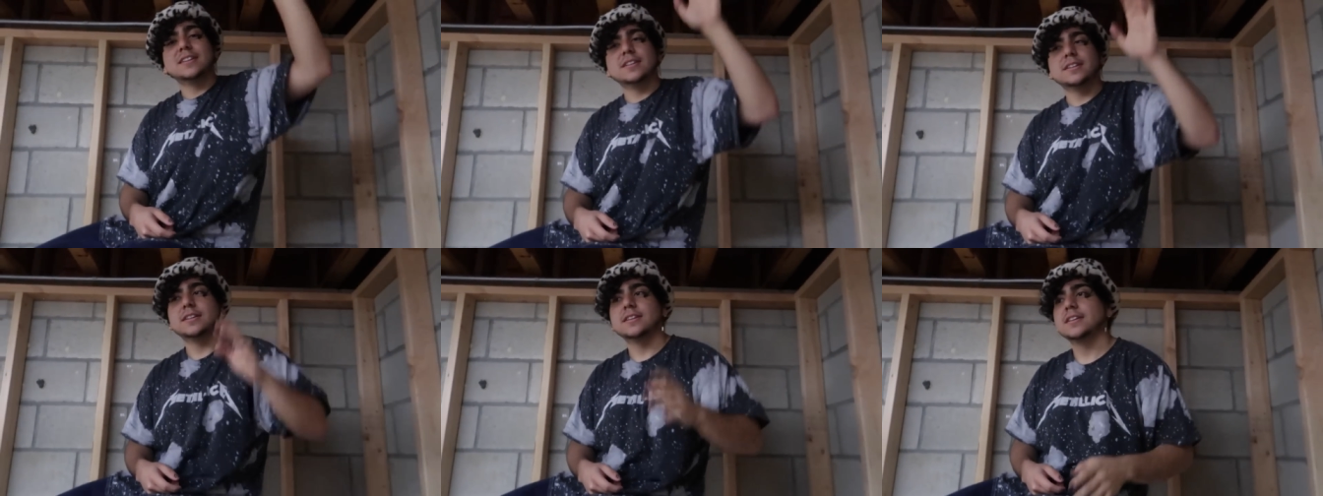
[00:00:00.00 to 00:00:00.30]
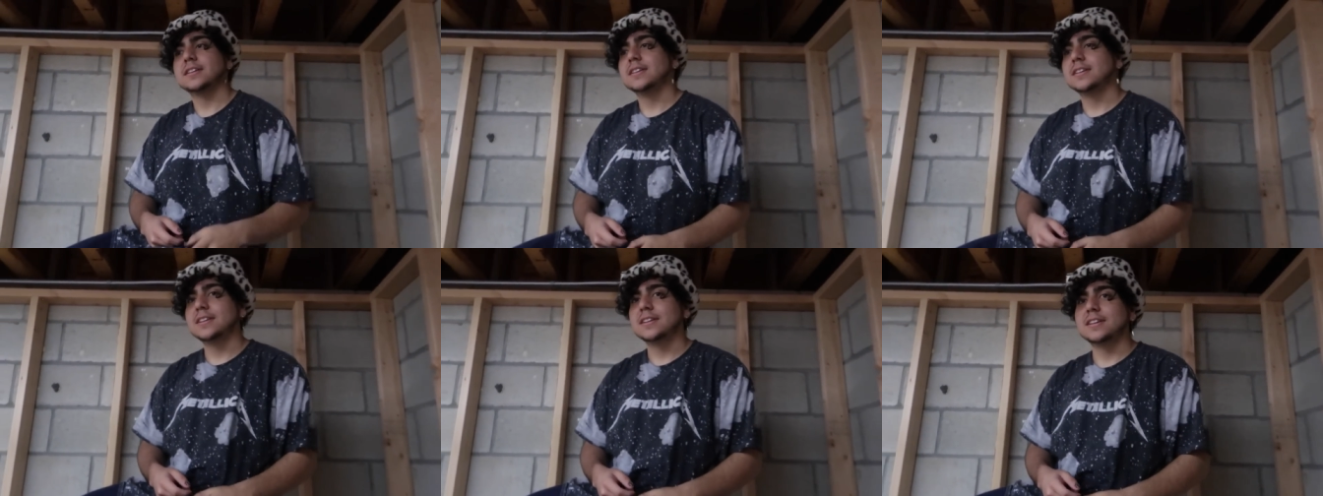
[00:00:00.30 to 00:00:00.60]
video
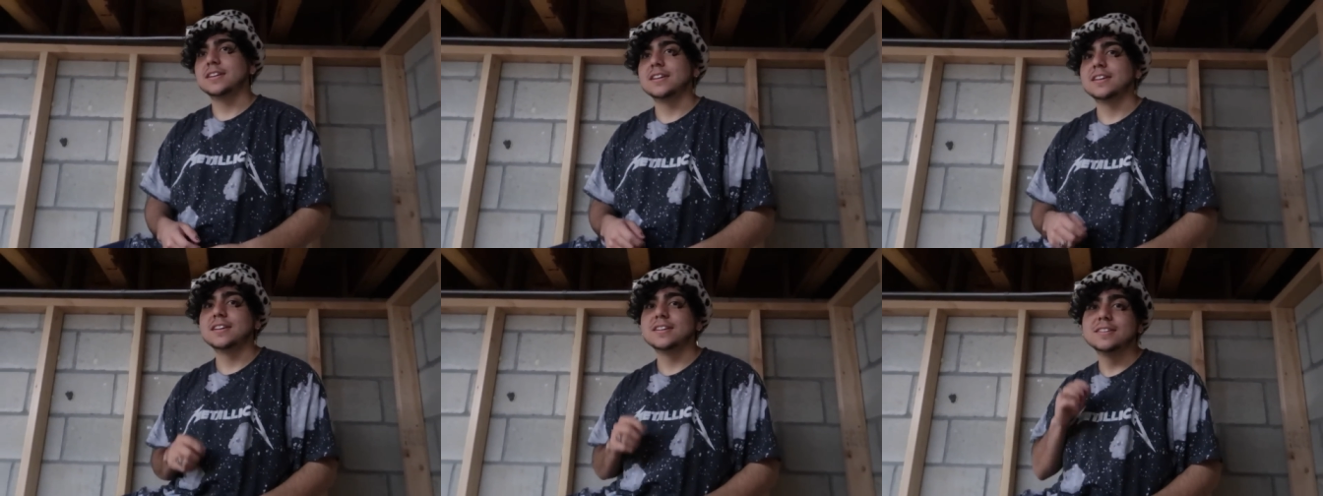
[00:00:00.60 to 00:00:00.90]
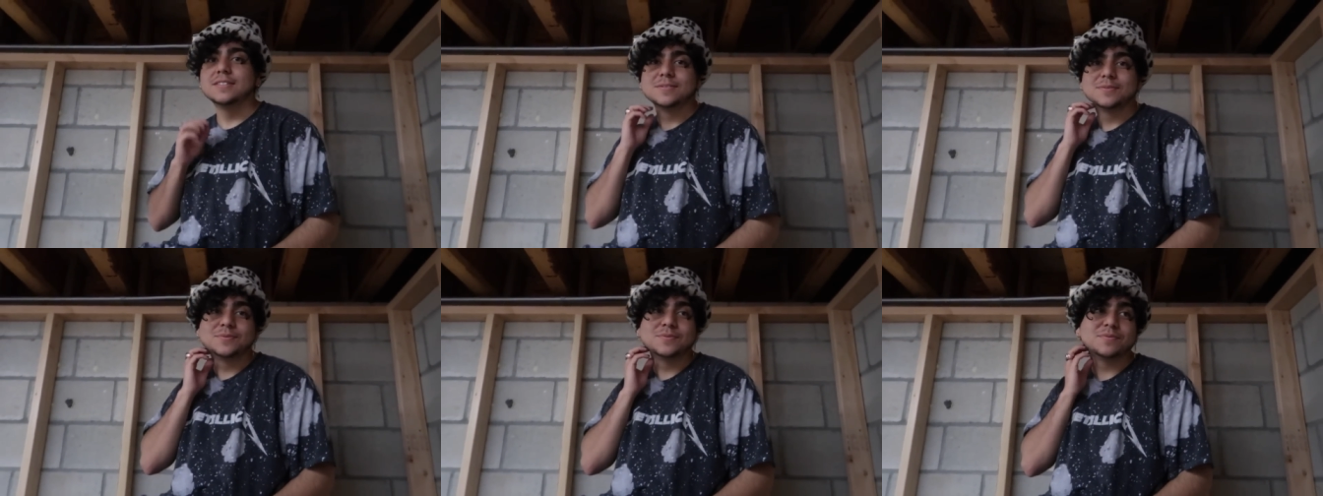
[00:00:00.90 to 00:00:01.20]
of it for your
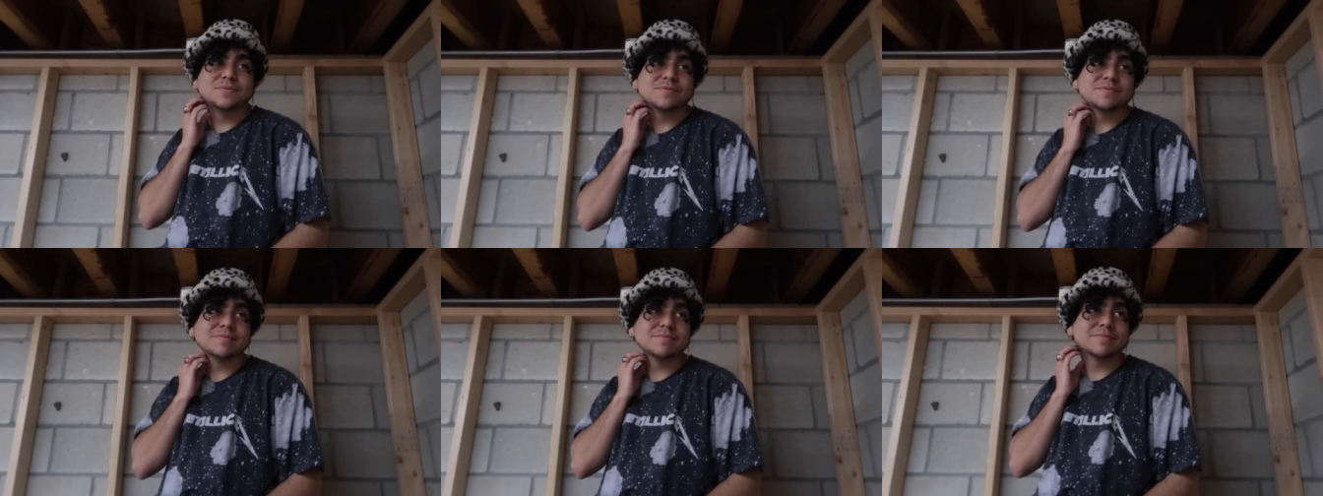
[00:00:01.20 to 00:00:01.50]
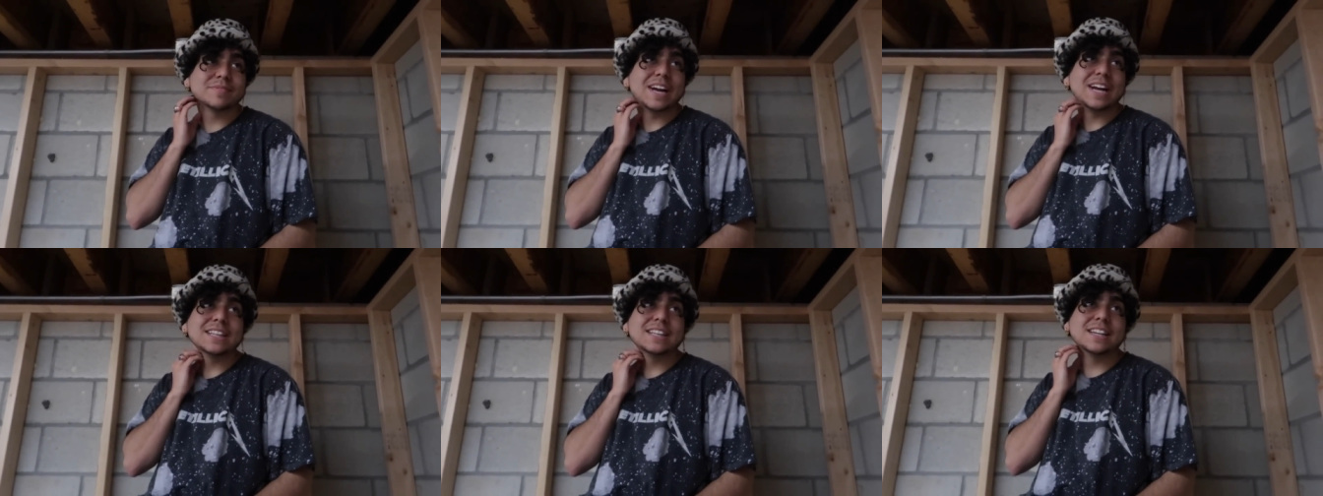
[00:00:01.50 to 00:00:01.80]
channel?
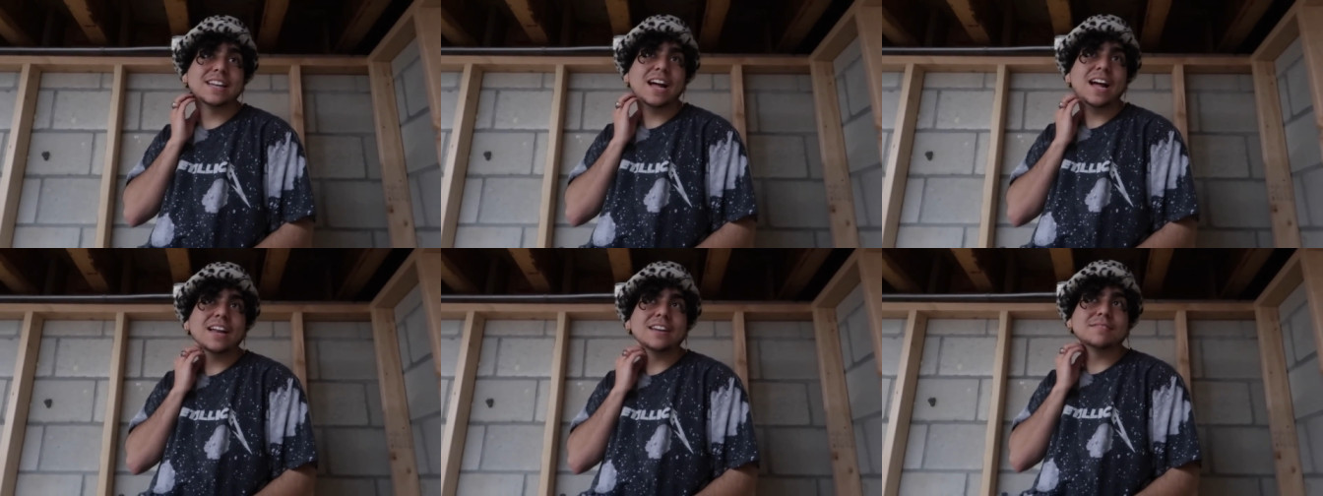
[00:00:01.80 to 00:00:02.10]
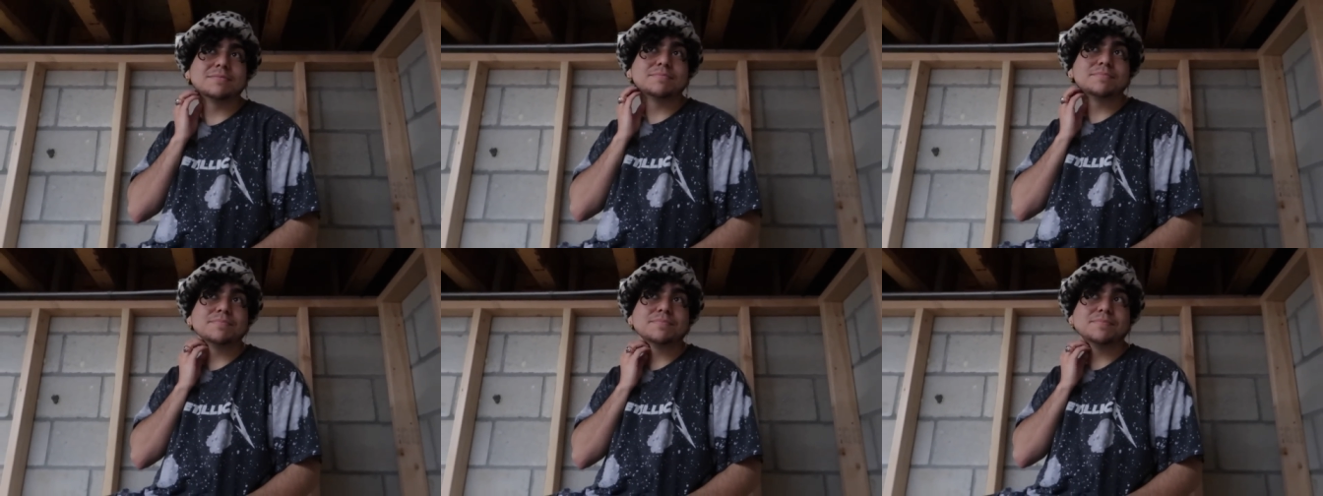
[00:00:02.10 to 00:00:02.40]
I did
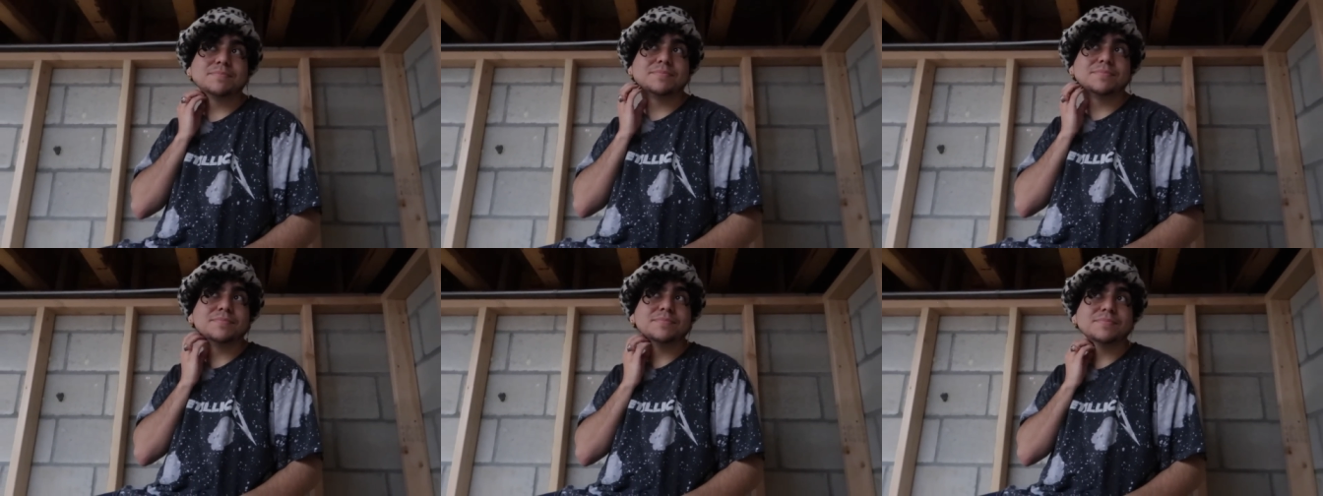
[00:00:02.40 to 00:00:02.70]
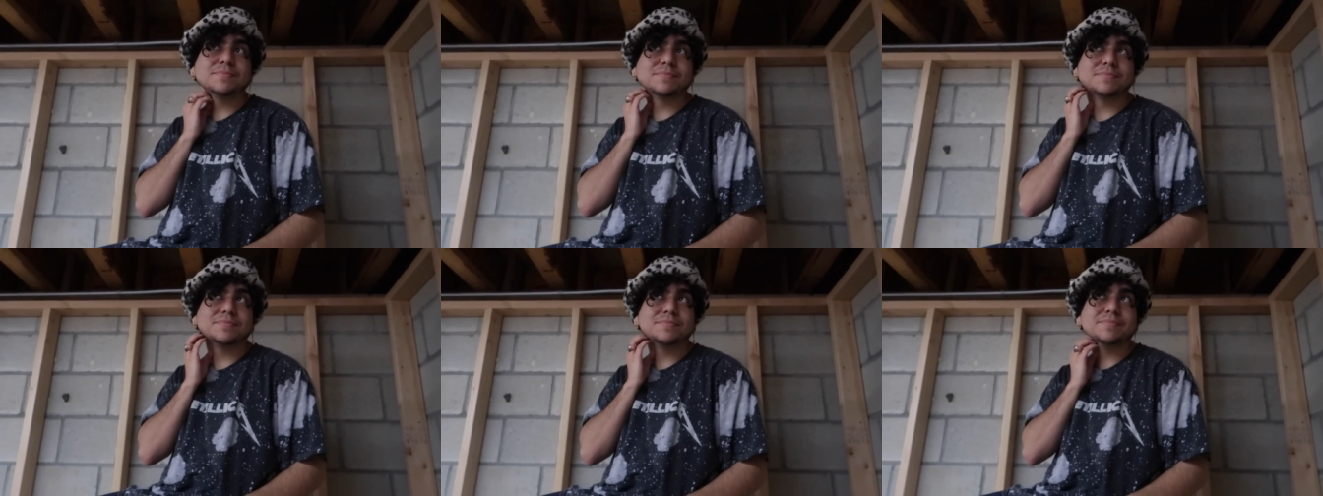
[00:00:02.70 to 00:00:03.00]
not.
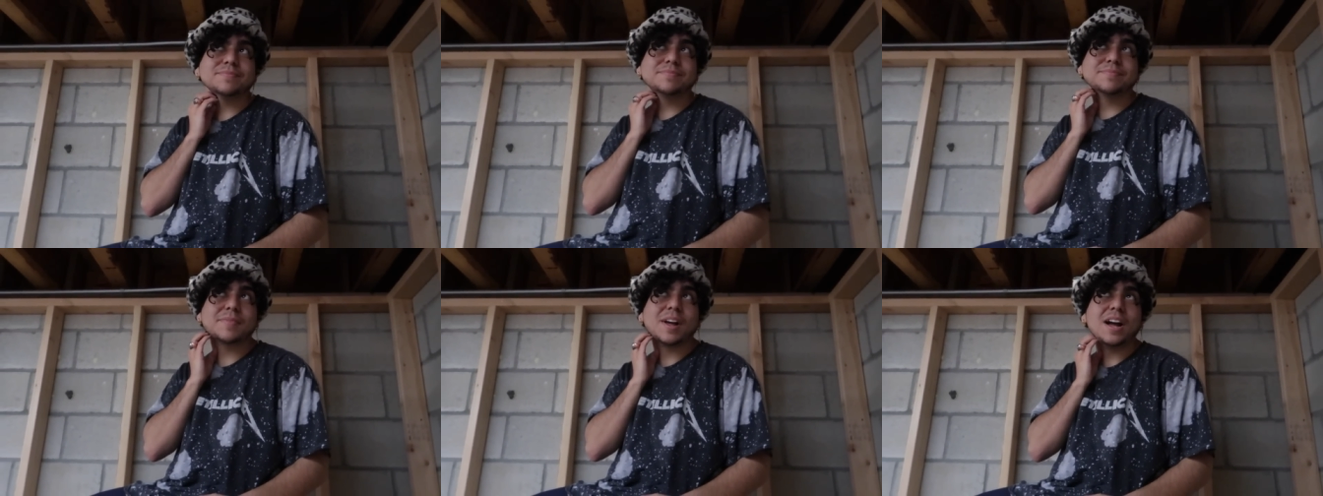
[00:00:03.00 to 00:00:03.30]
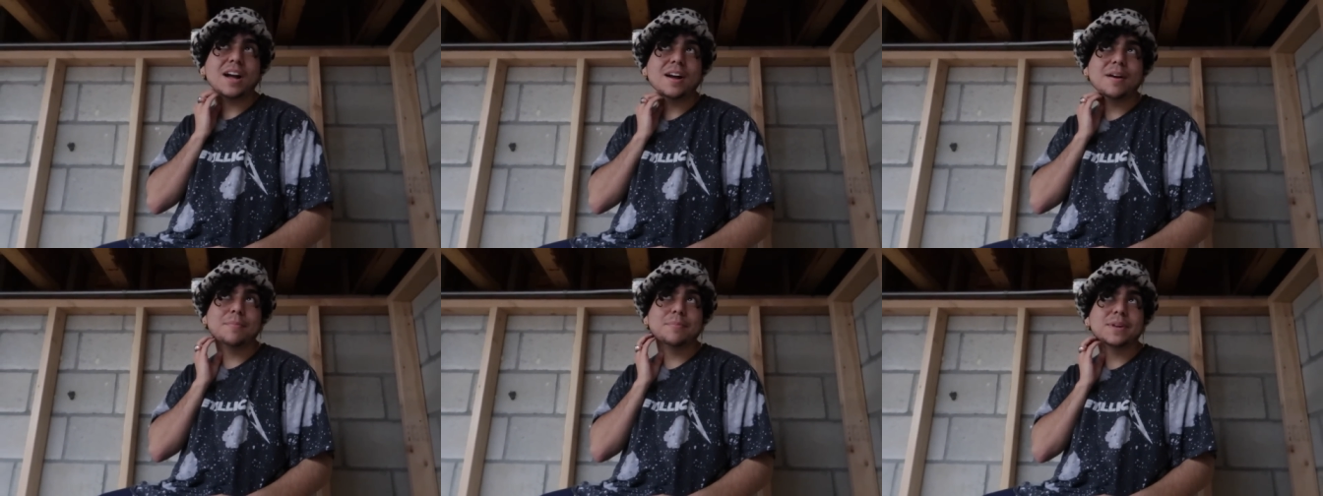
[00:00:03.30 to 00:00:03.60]
Oh.
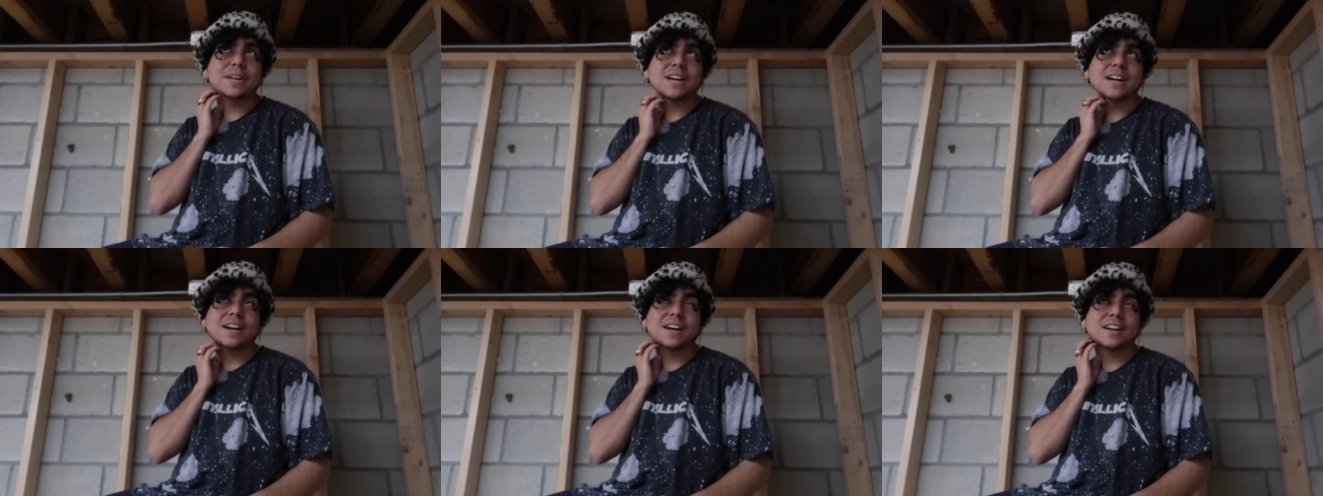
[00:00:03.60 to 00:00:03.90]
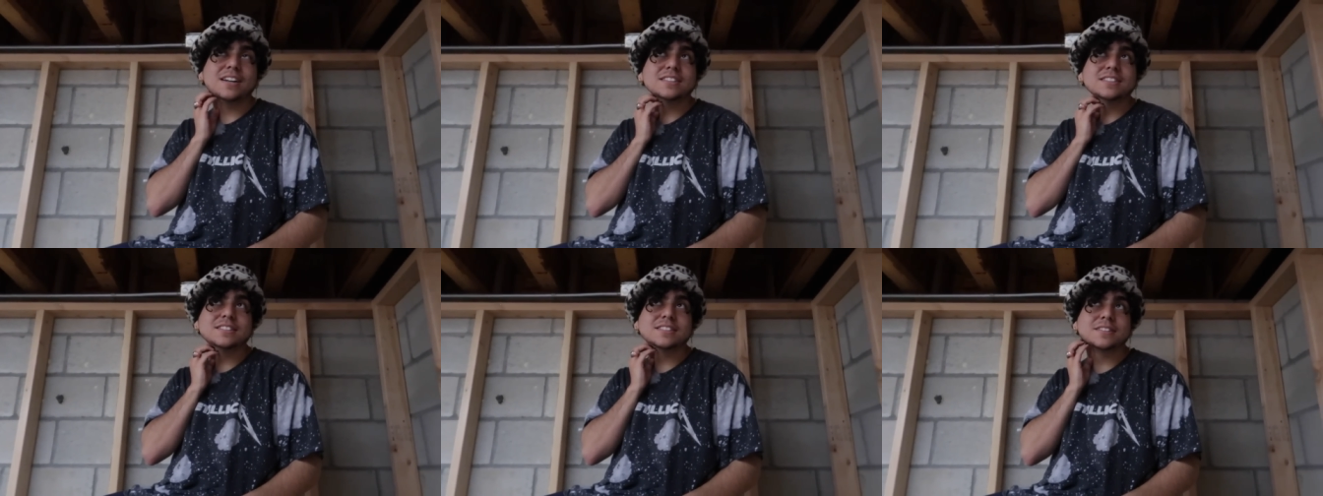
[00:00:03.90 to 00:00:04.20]
Uh,
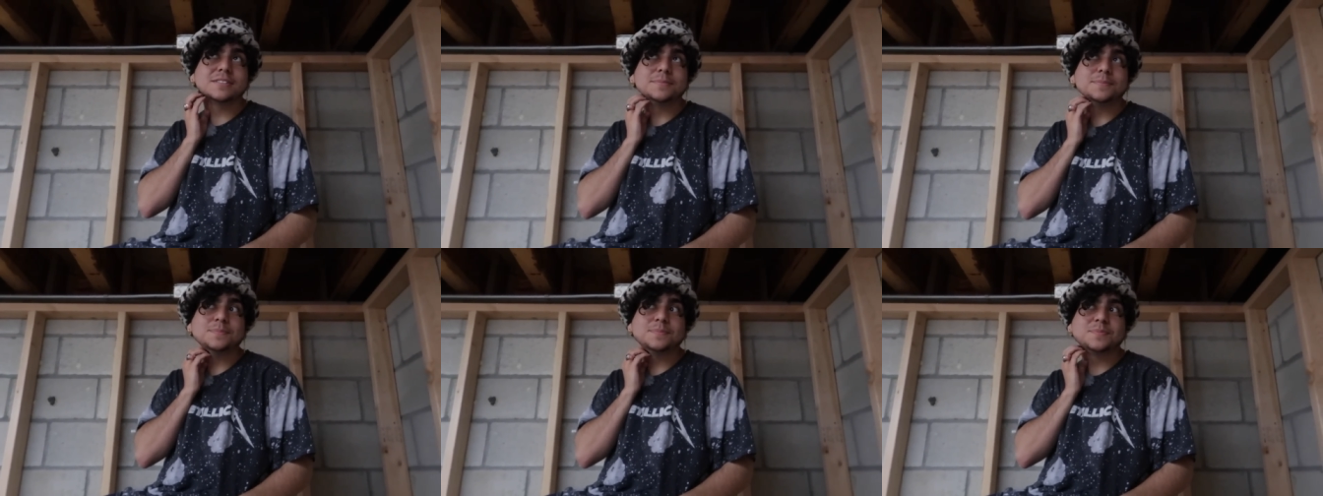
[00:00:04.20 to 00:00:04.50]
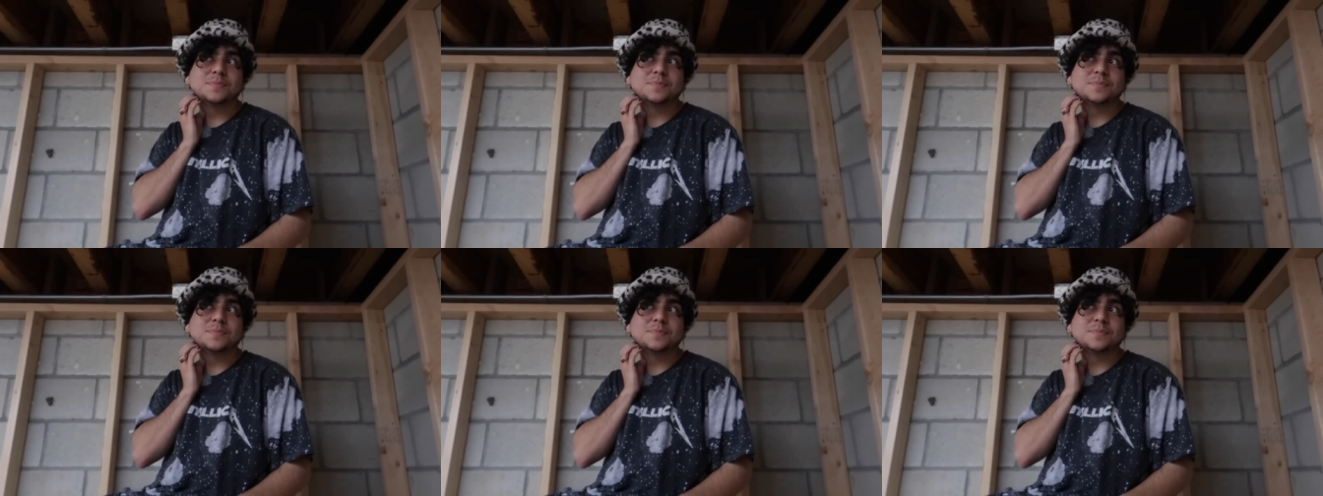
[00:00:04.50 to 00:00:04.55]
because